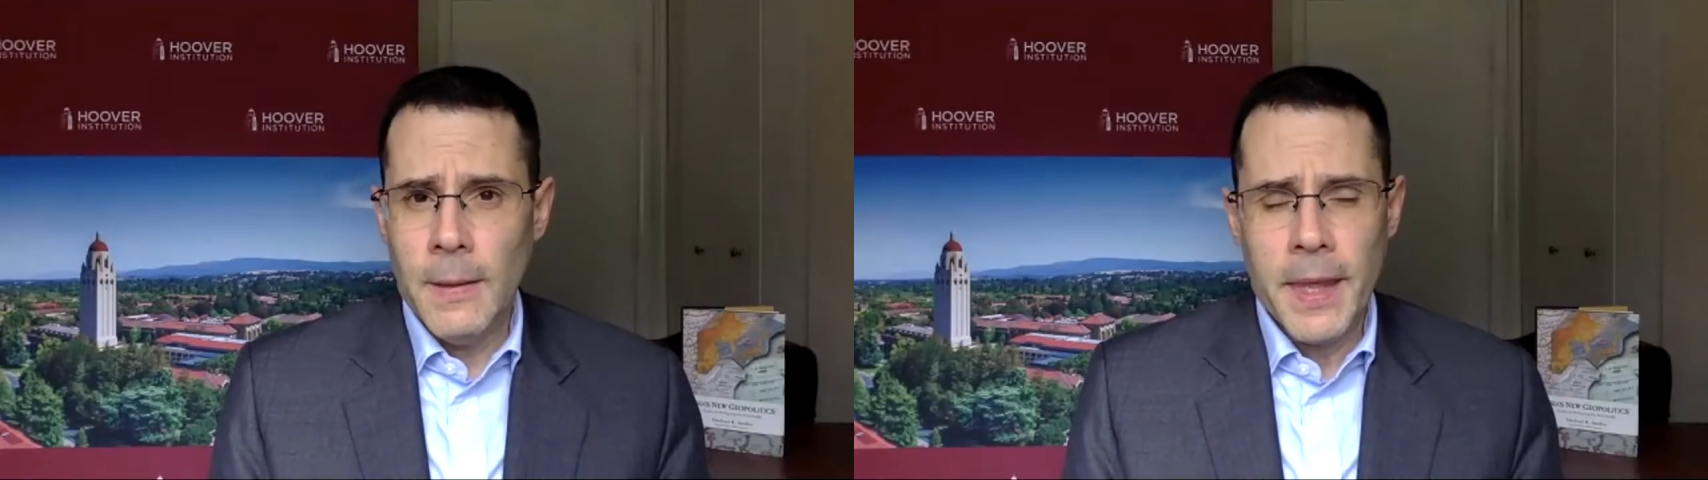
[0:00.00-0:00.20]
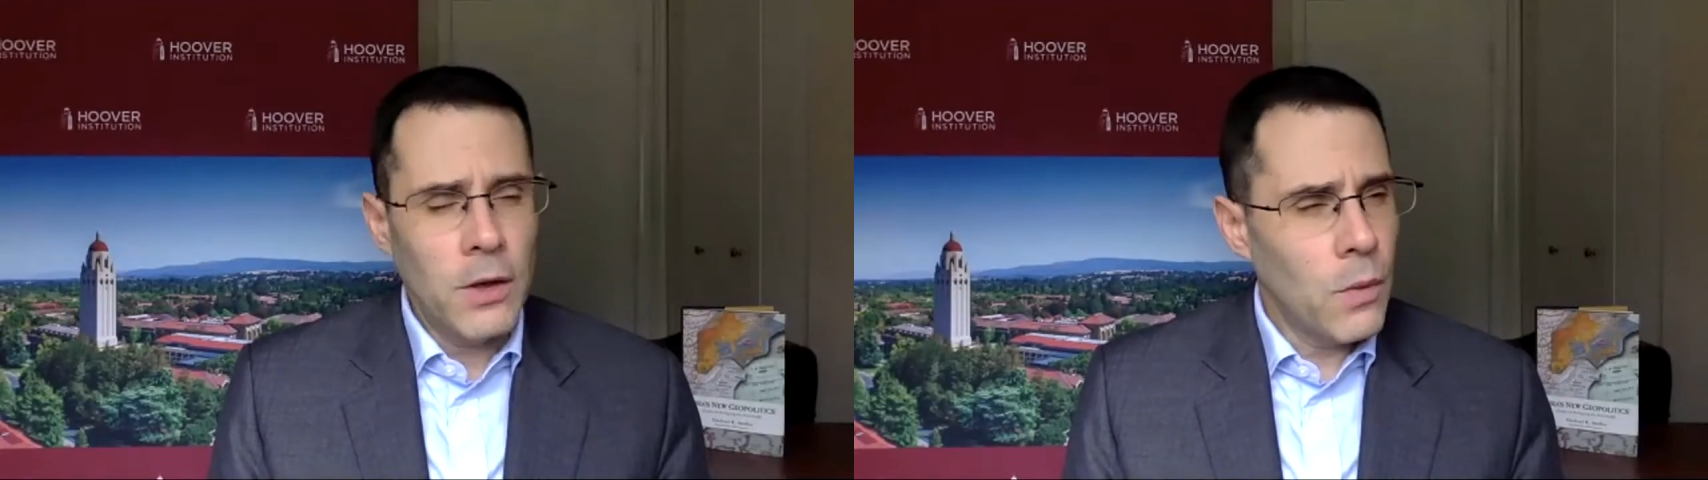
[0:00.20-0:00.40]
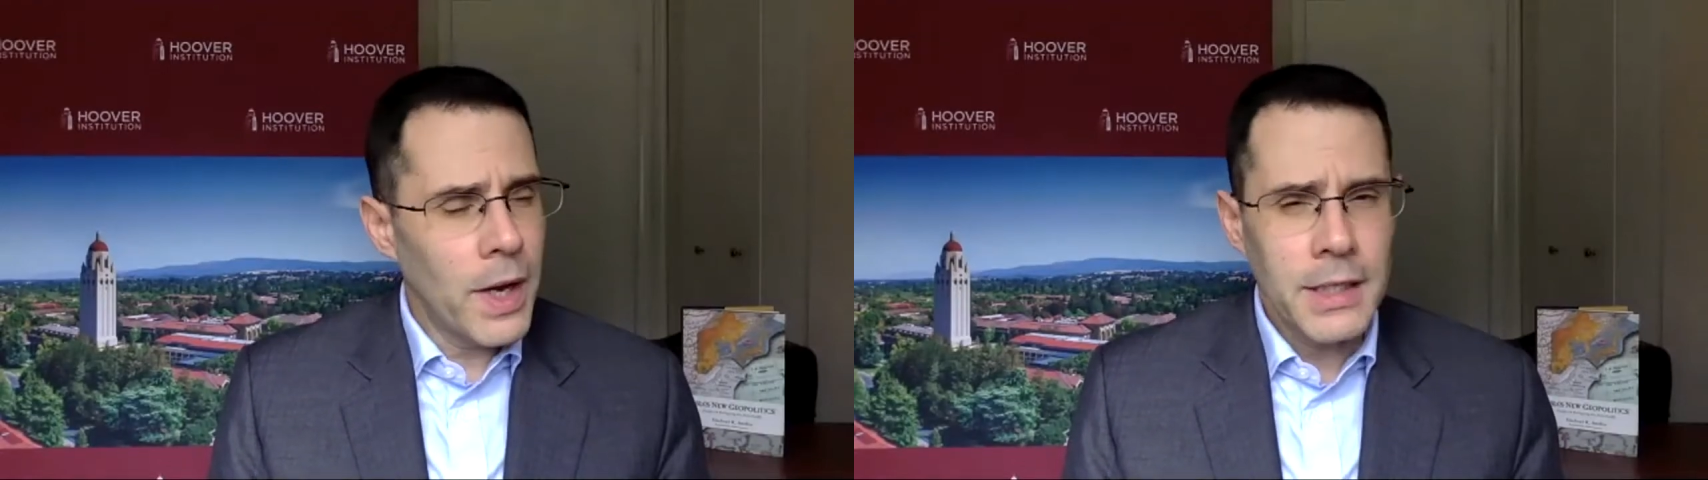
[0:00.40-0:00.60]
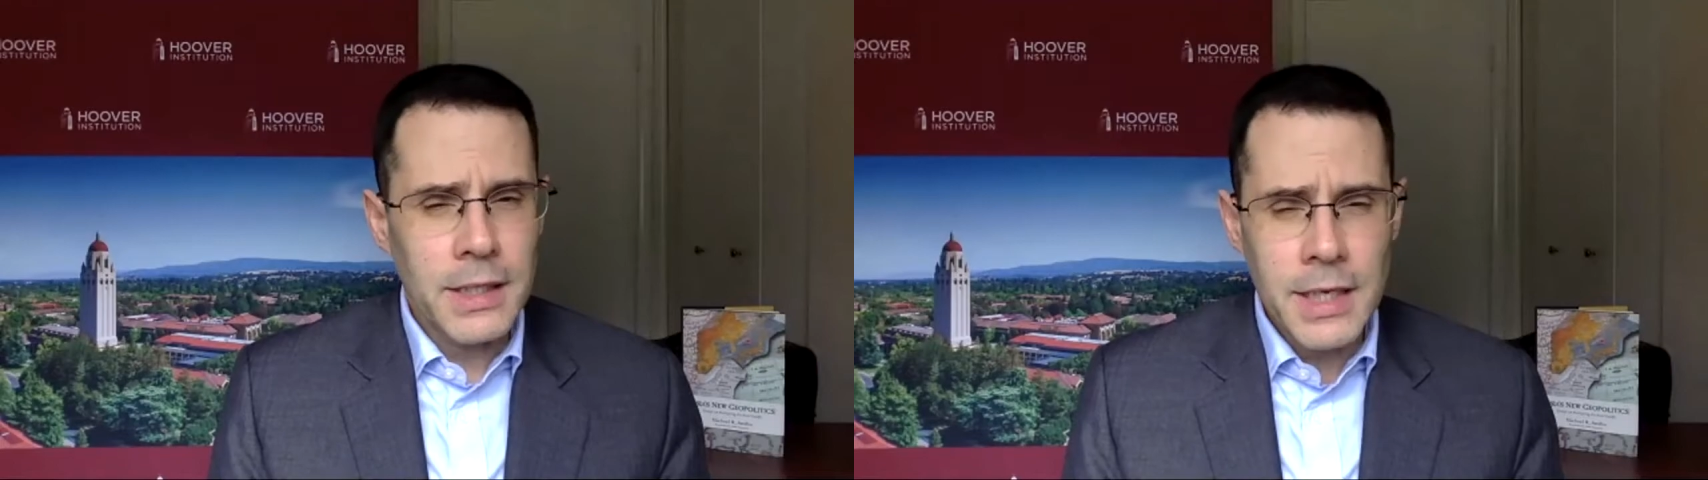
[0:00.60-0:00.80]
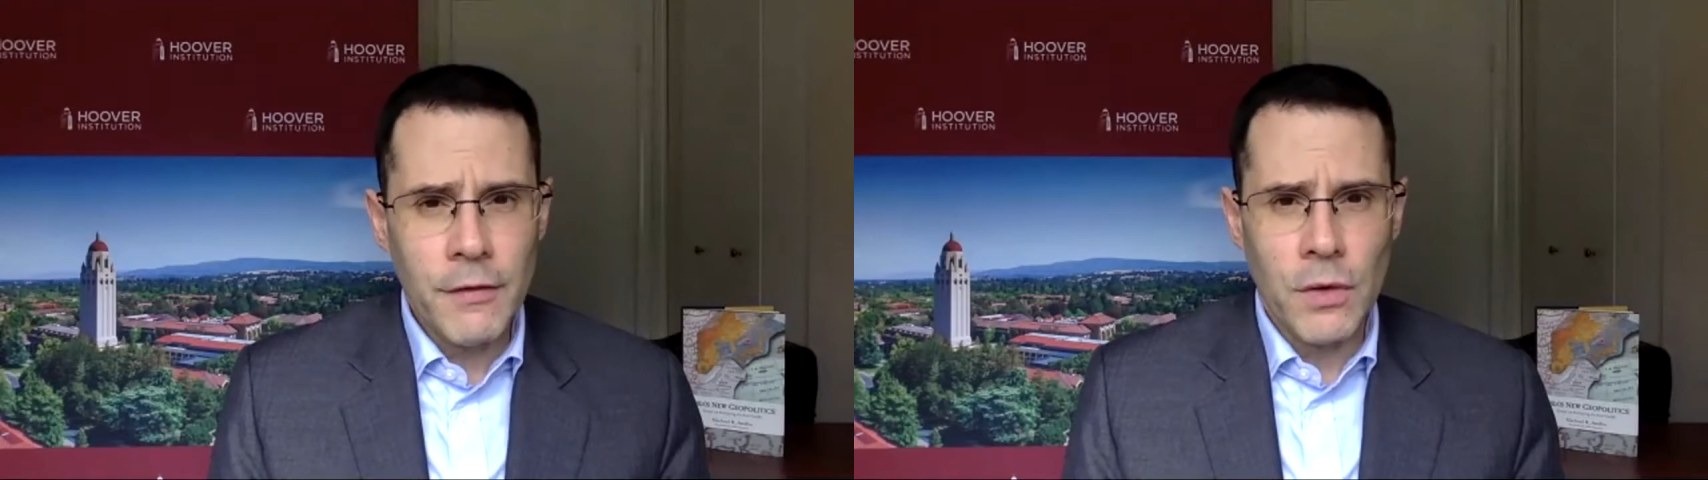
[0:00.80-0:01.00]
in a way
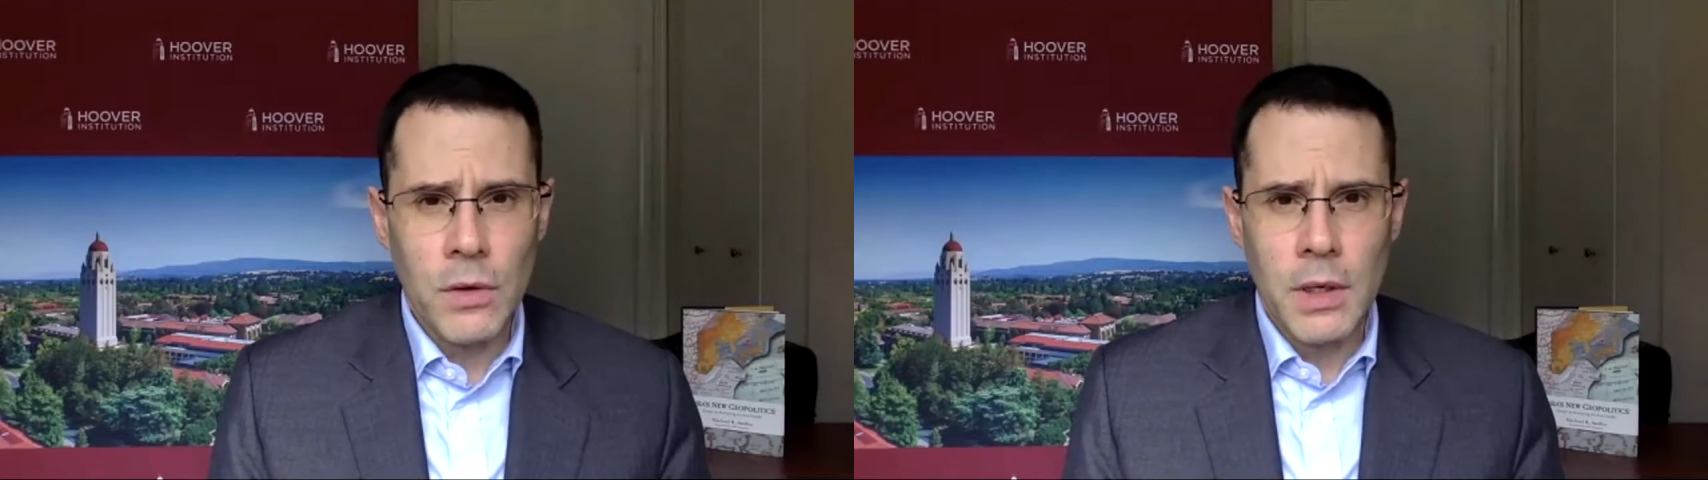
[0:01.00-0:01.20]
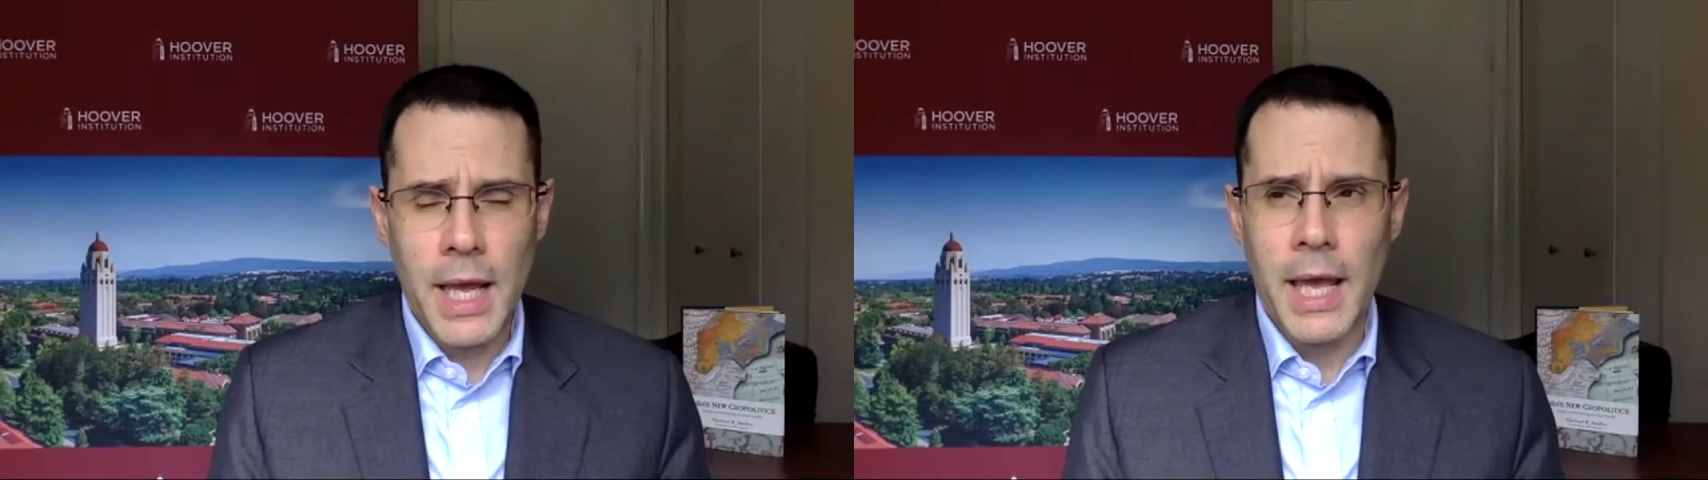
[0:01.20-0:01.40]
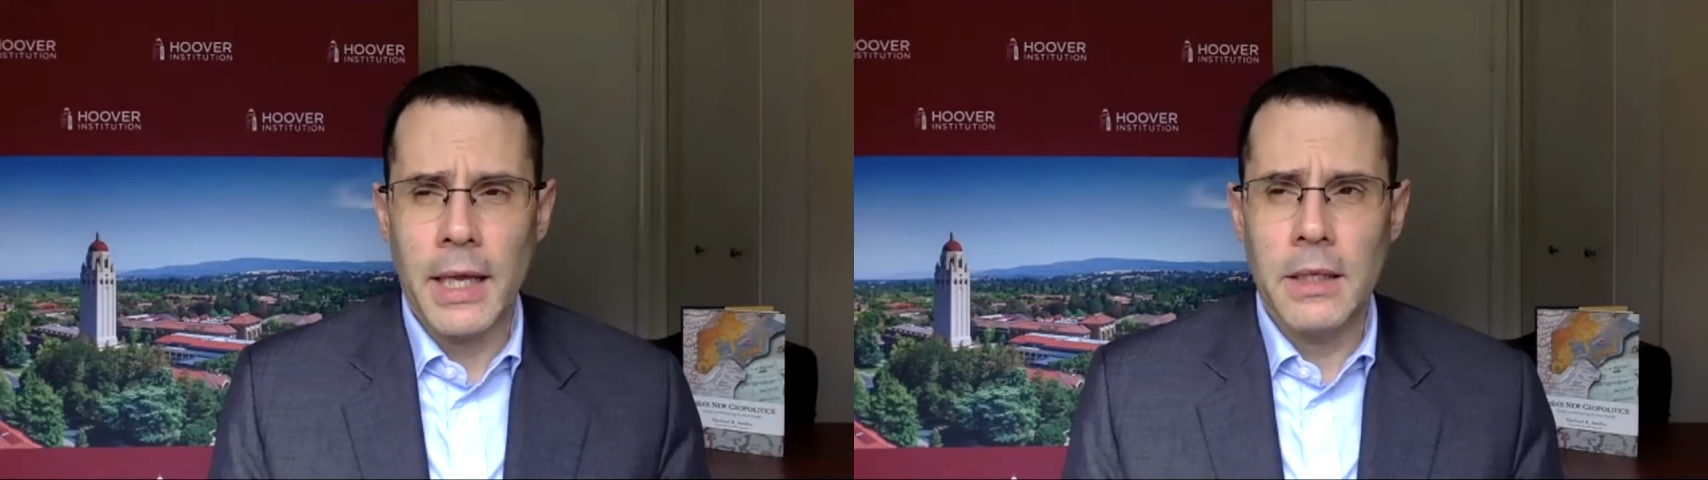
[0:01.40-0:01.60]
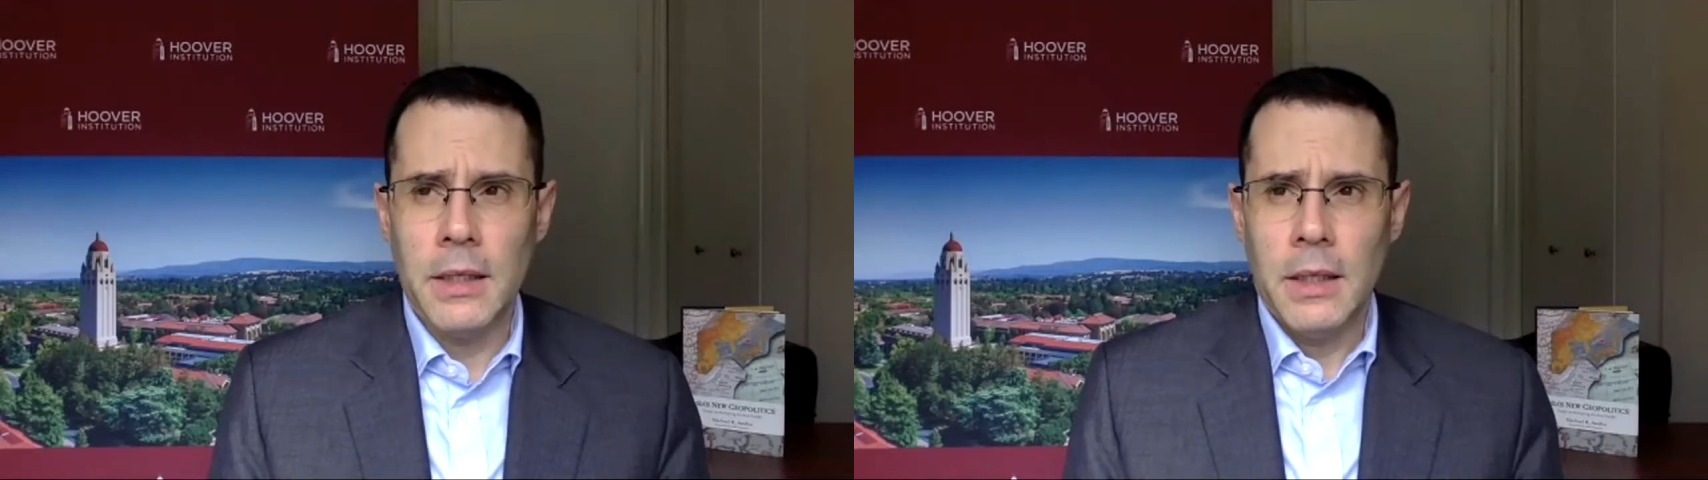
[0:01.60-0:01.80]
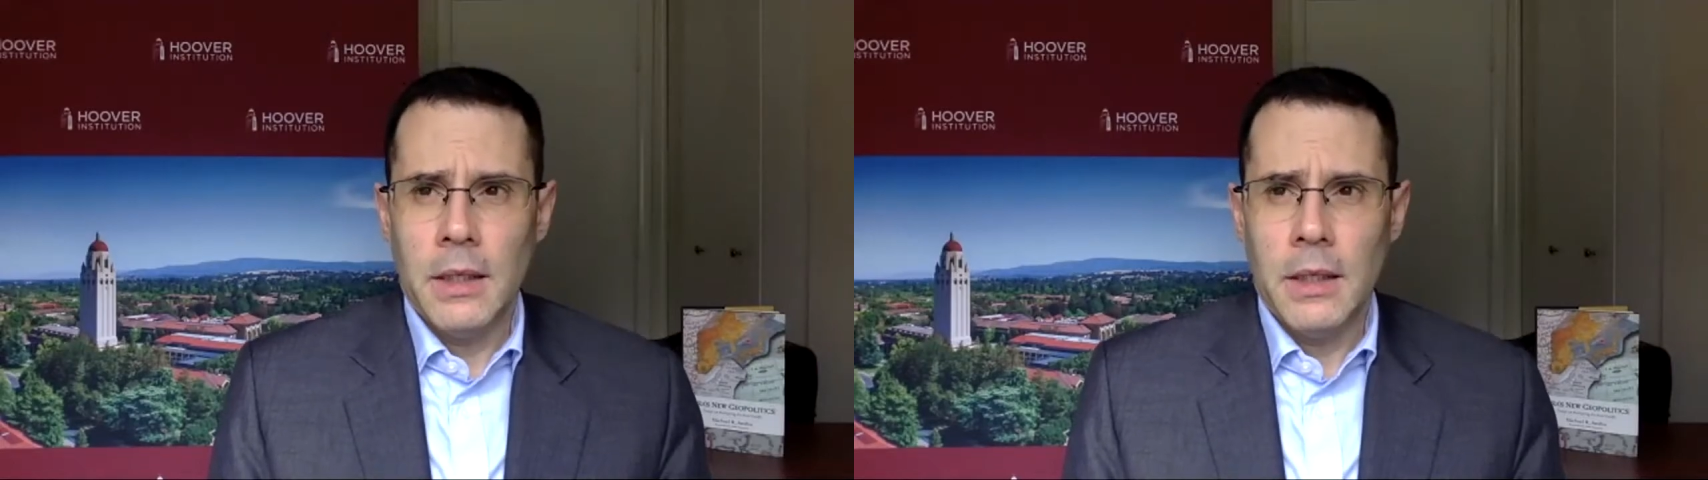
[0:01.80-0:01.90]
it never had